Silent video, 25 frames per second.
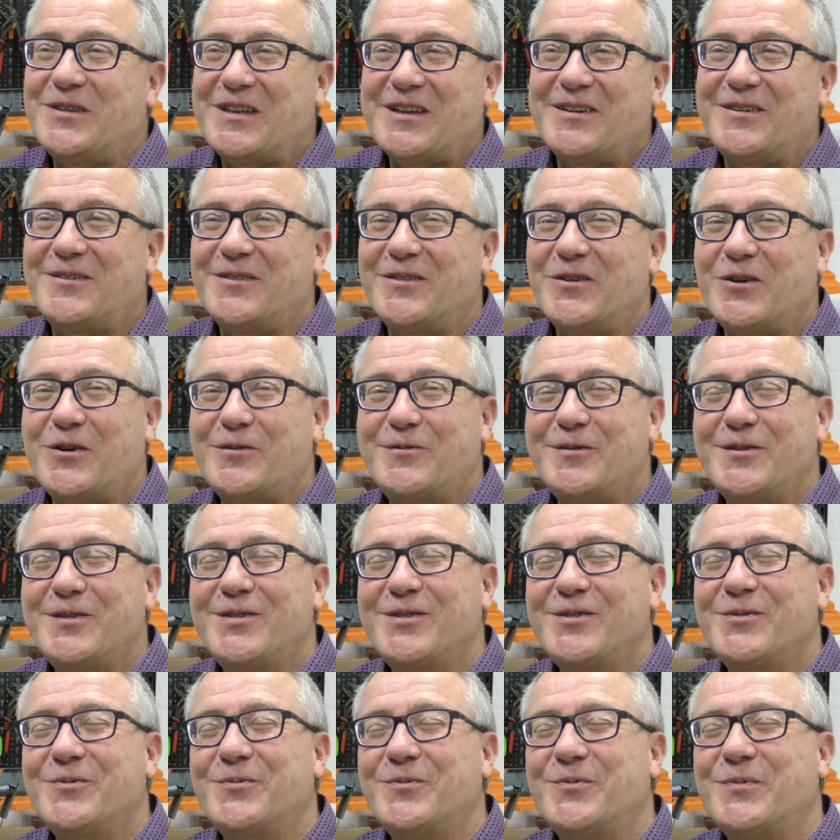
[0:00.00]
here in the
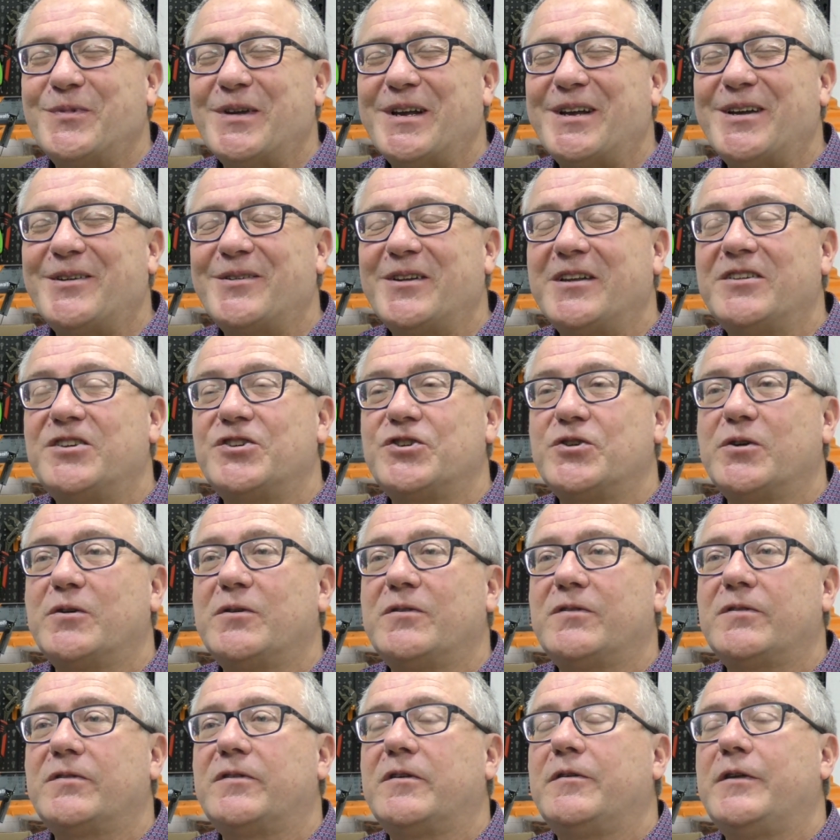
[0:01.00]
office. It
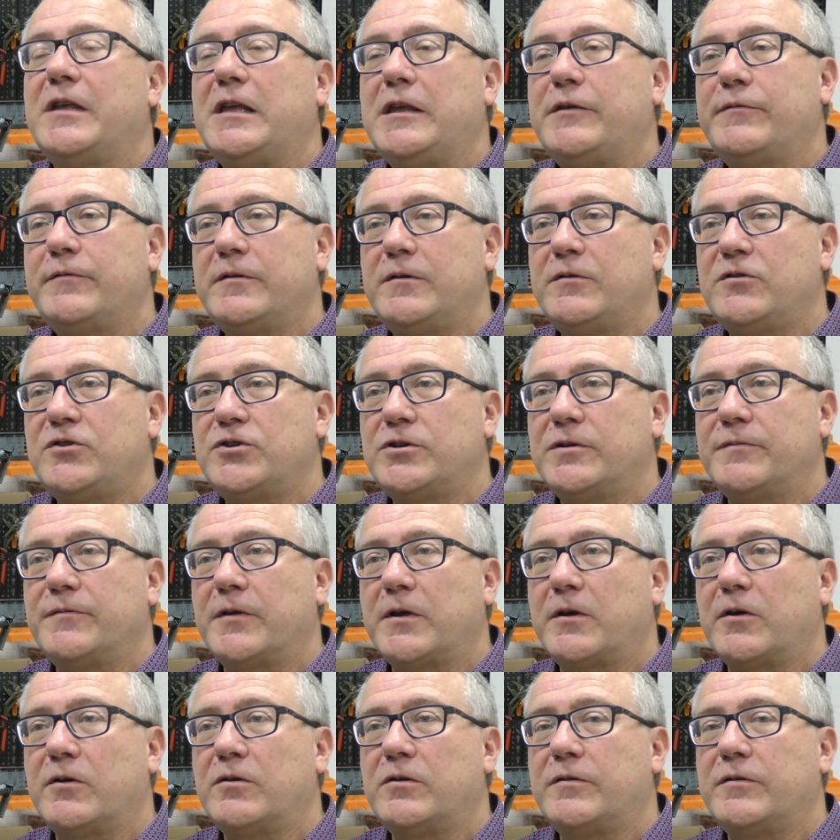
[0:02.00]
shows the evolution of the Go